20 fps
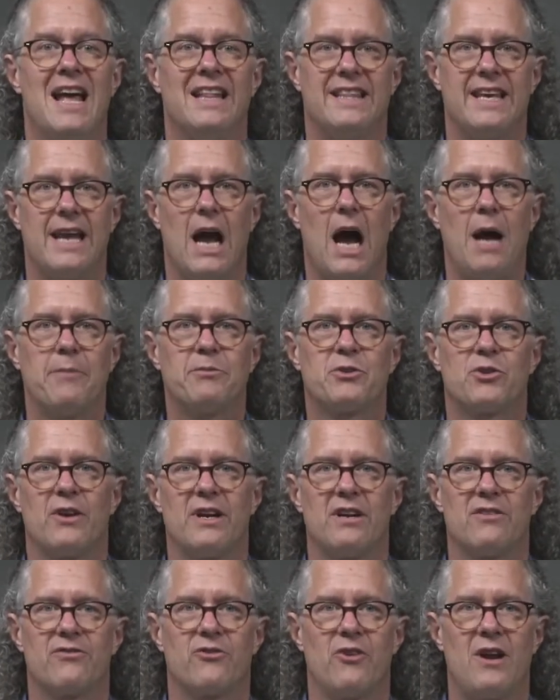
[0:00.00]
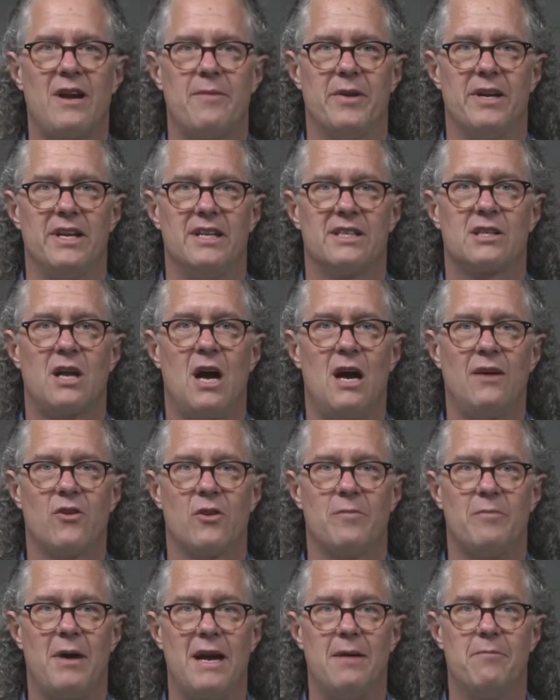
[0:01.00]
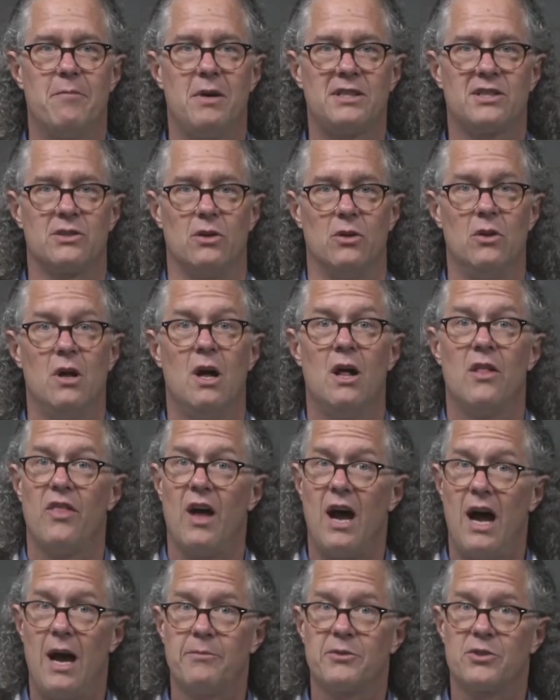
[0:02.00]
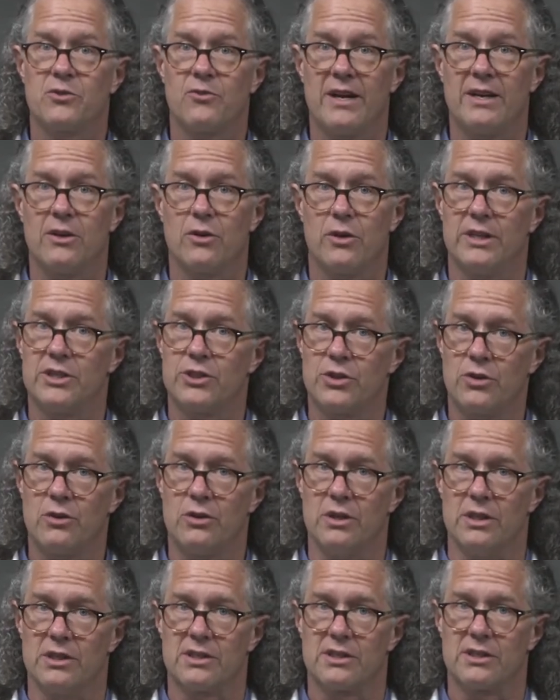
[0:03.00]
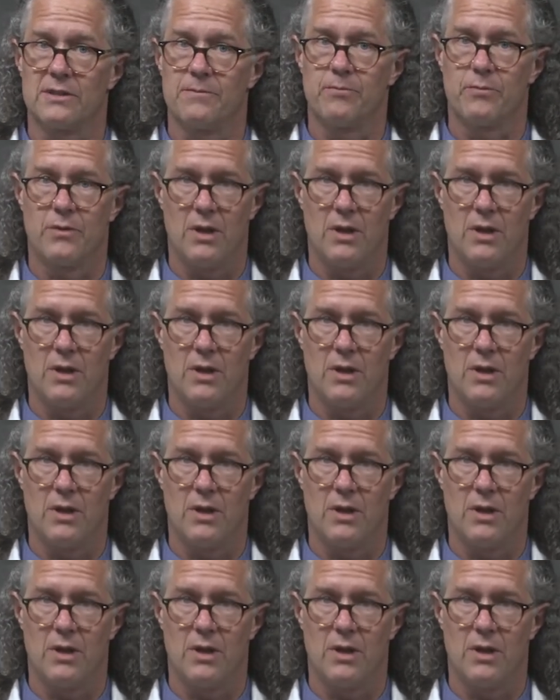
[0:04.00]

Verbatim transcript: the obturator foramen is covered by a muscle, the obturator internus.